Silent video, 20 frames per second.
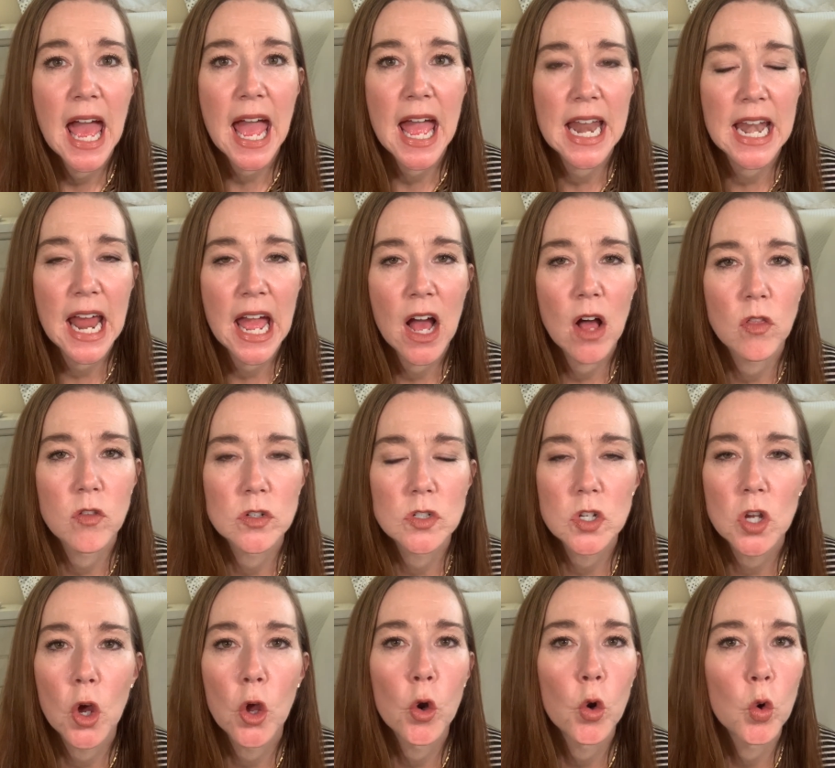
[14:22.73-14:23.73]
and how the
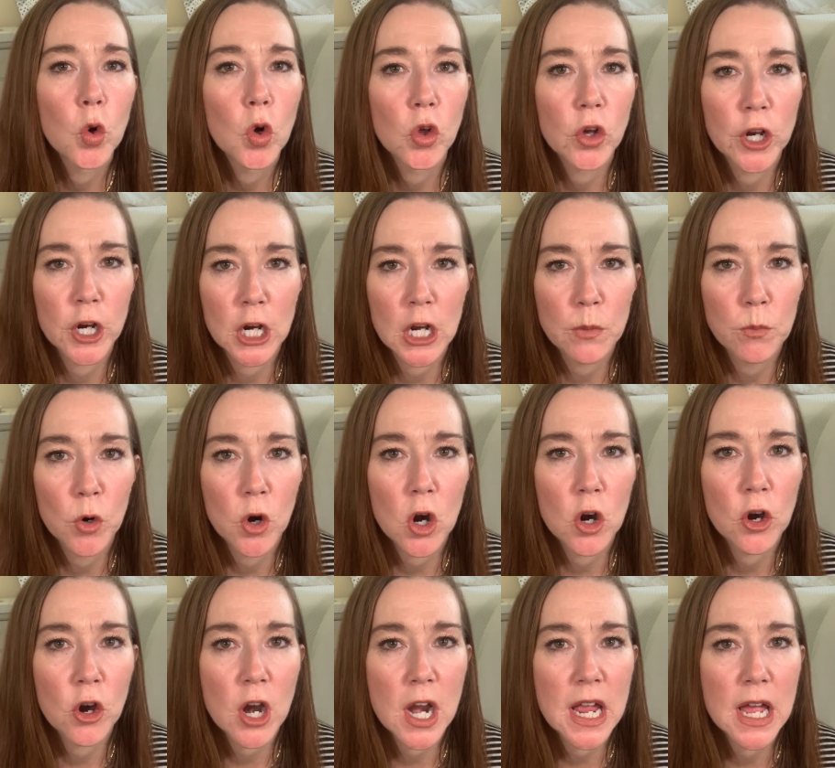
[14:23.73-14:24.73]
total clearing
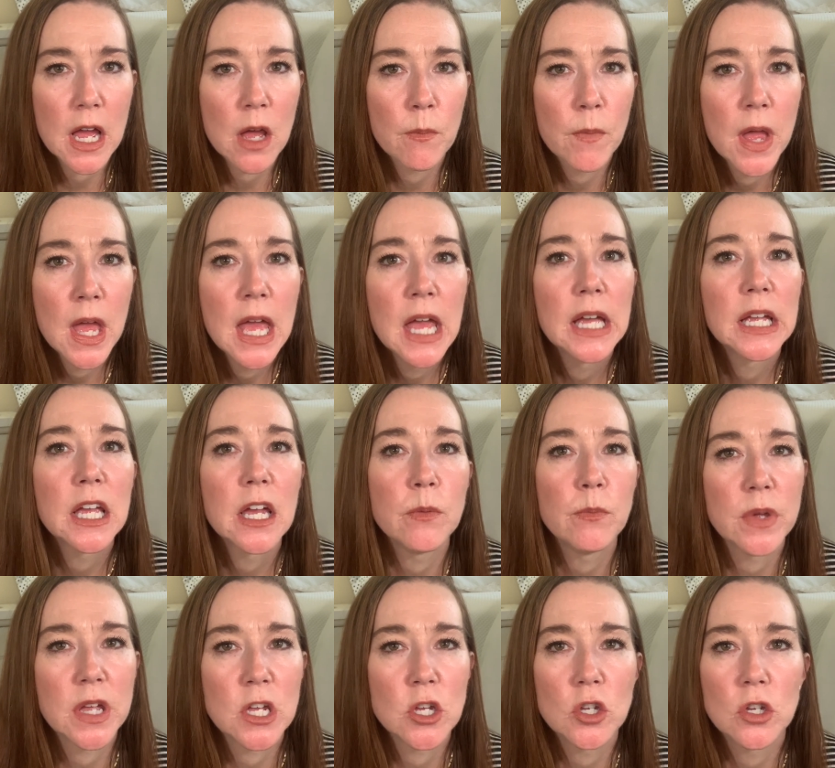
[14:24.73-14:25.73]
program can
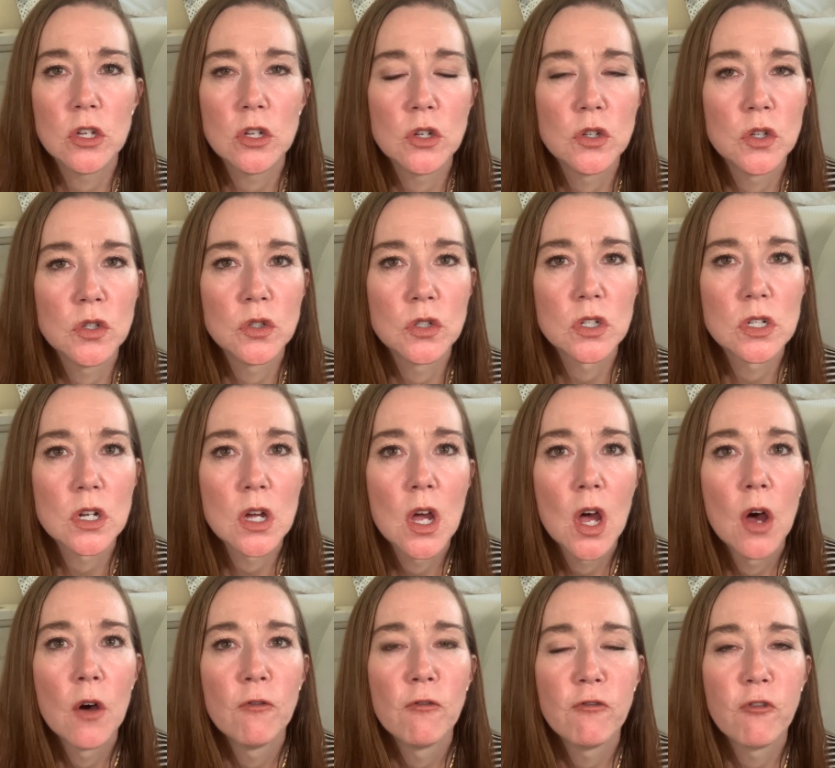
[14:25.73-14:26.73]
be used
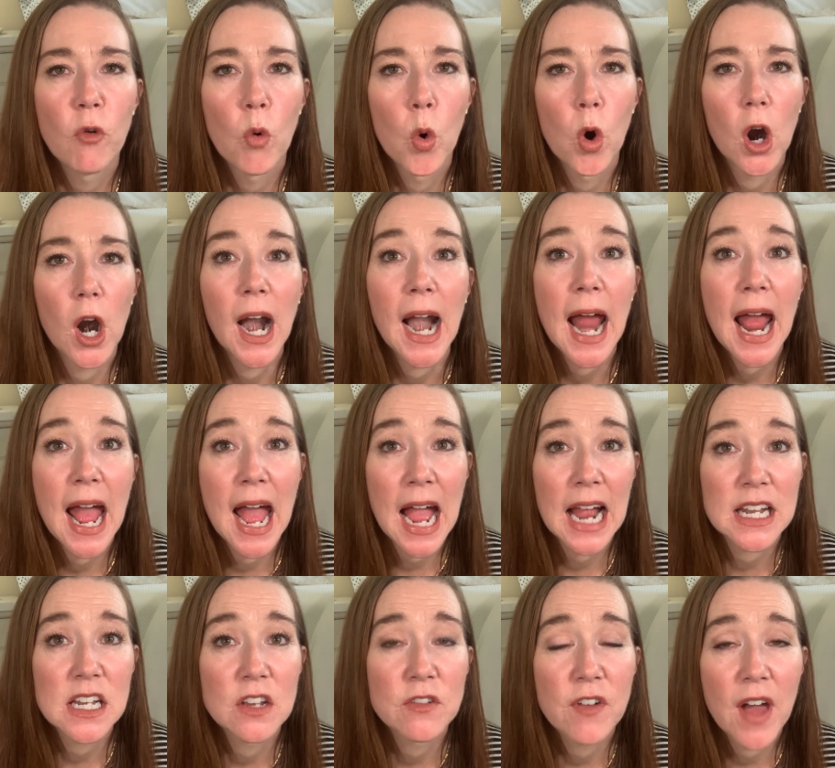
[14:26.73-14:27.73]
for
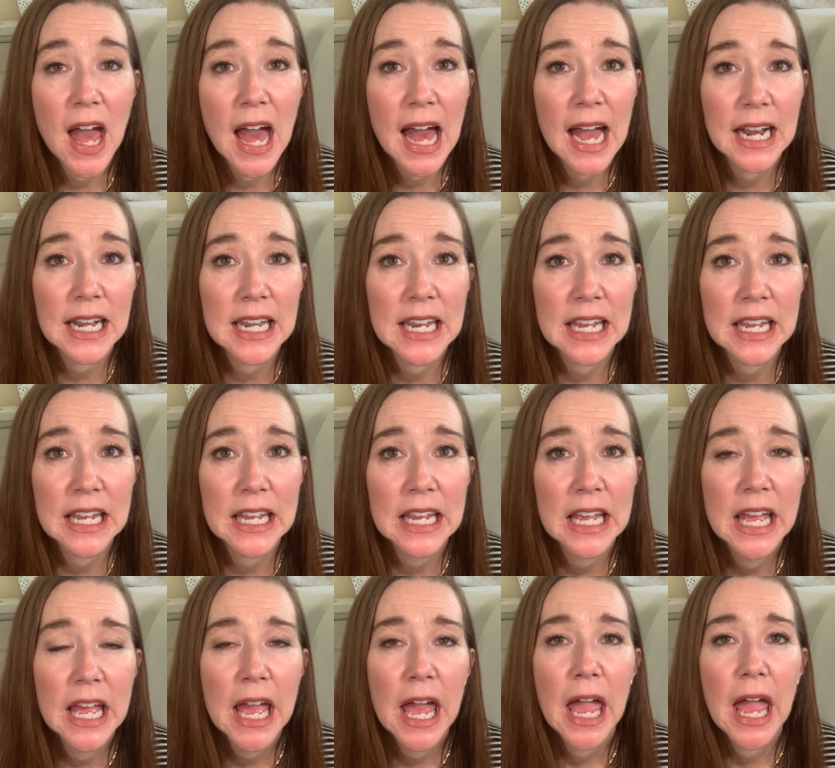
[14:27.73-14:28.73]
active acne
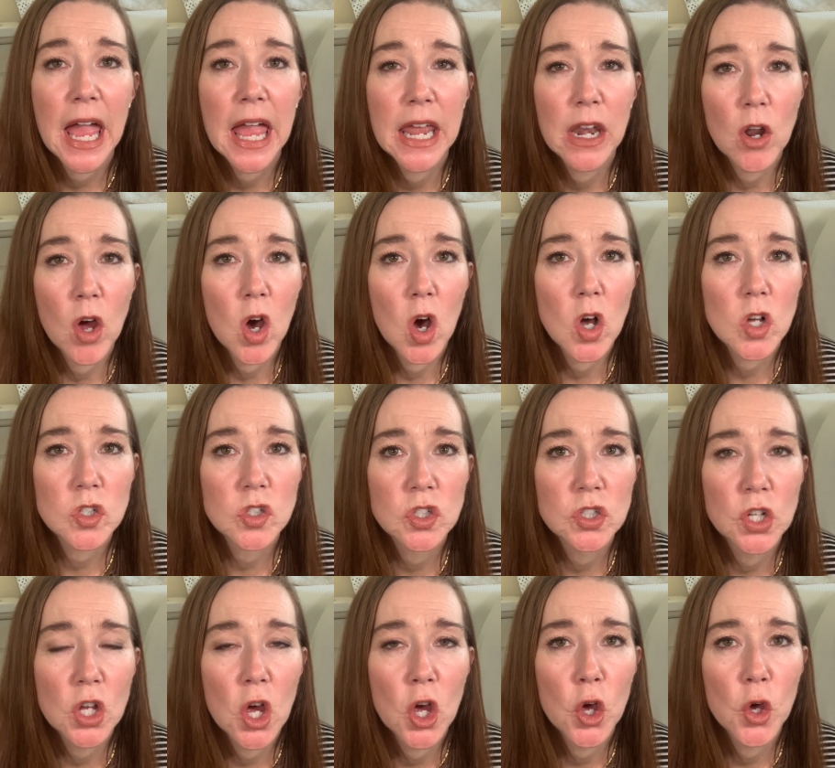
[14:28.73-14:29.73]
and
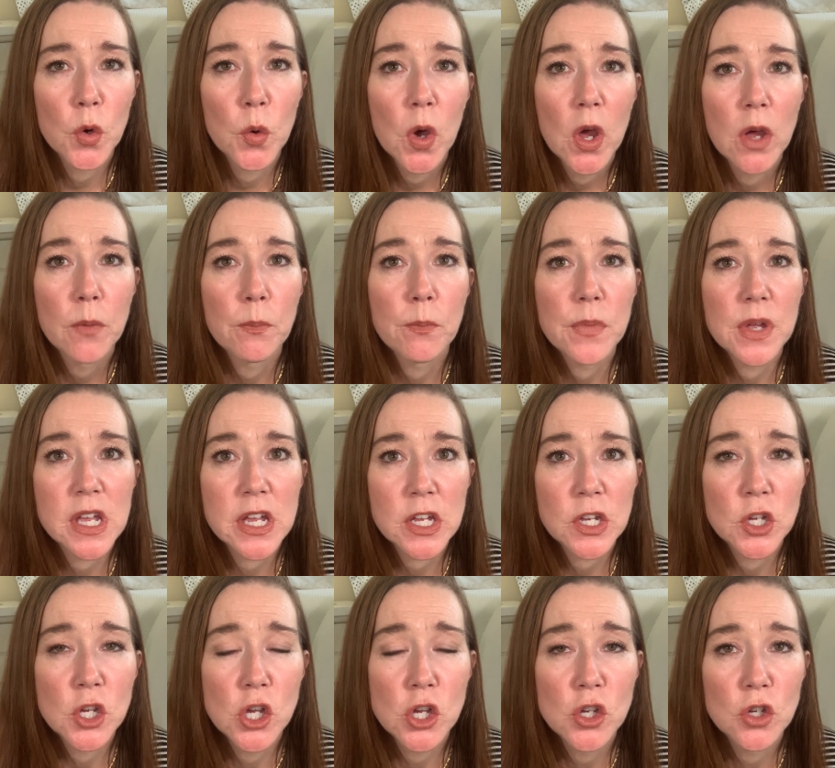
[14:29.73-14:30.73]
also be
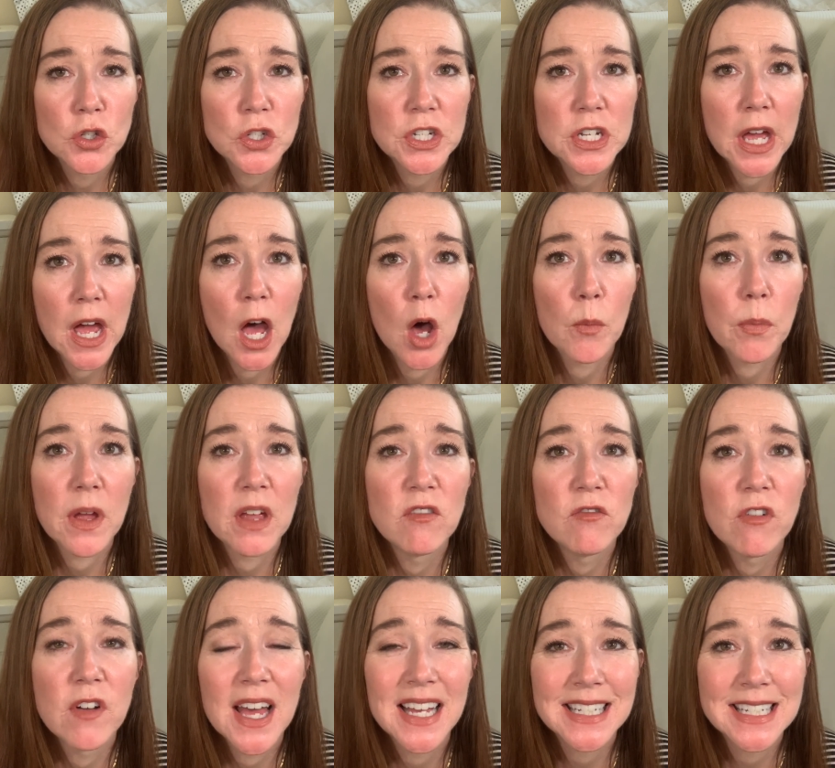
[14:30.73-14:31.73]
used to help
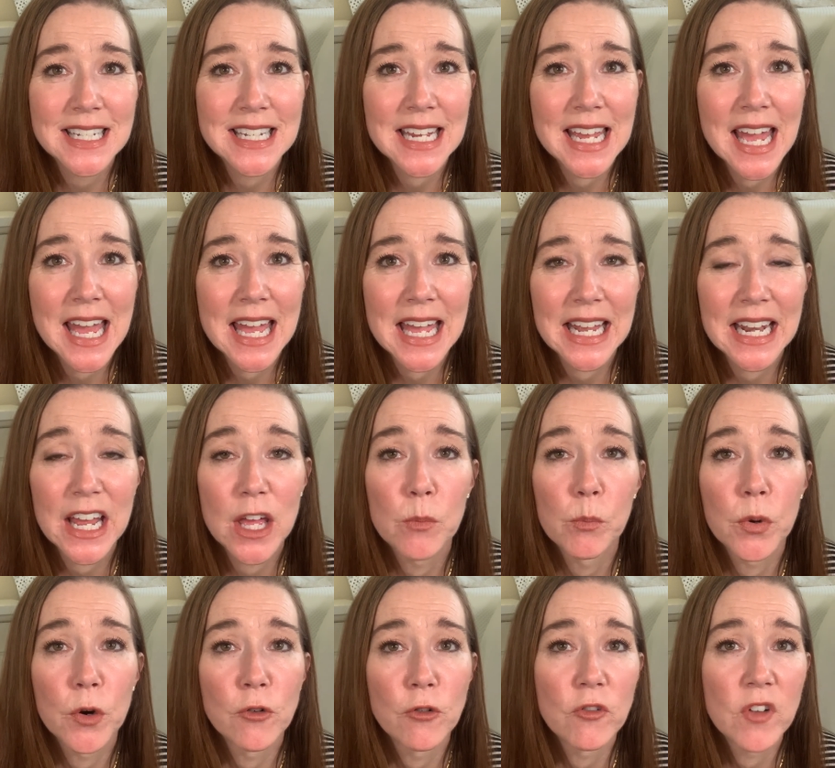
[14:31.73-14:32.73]
investigate
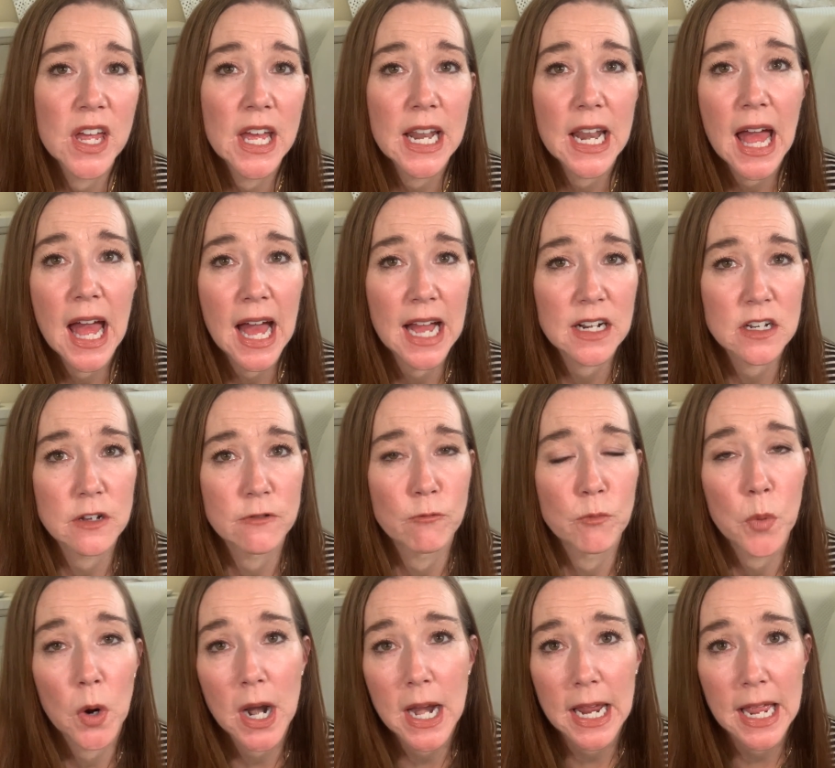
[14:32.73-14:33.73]
and prevent active
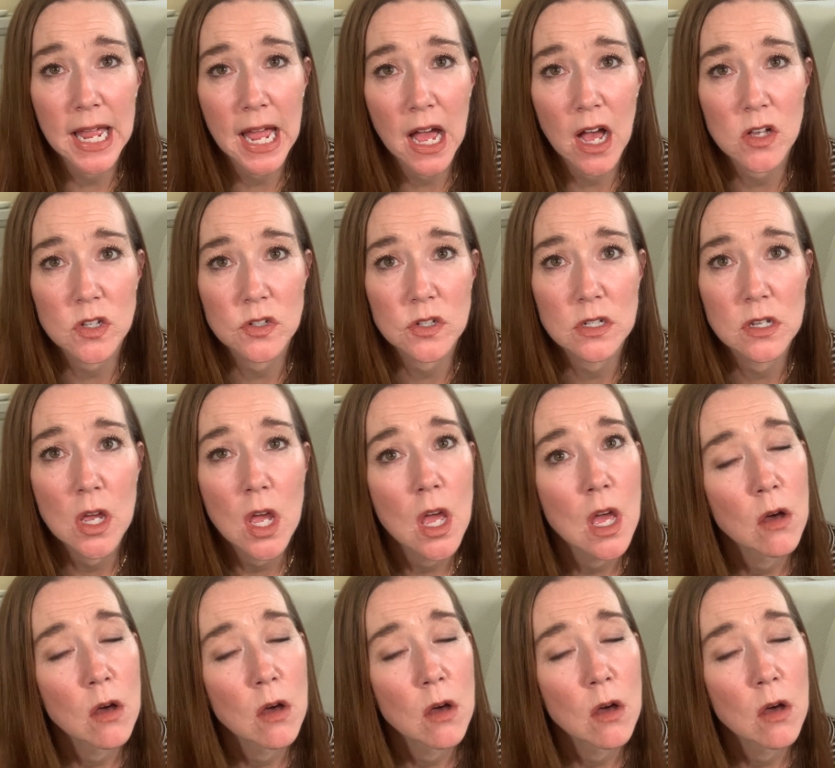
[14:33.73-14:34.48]
breakouts.